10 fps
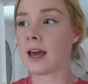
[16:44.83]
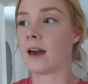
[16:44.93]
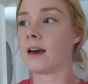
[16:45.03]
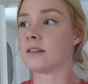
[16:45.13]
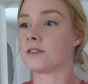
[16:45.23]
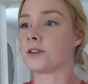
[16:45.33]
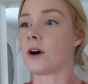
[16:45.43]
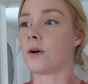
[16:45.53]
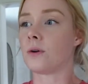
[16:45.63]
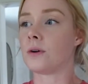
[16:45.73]
And
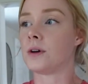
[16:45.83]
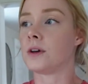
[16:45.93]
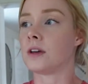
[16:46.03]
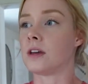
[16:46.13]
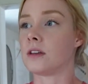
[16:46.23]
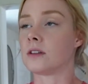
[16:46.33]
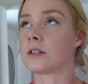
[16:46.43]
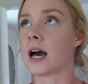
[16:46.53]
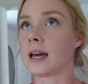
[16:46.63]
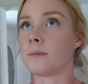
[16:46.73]
so
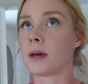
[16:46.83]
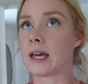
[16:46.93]
type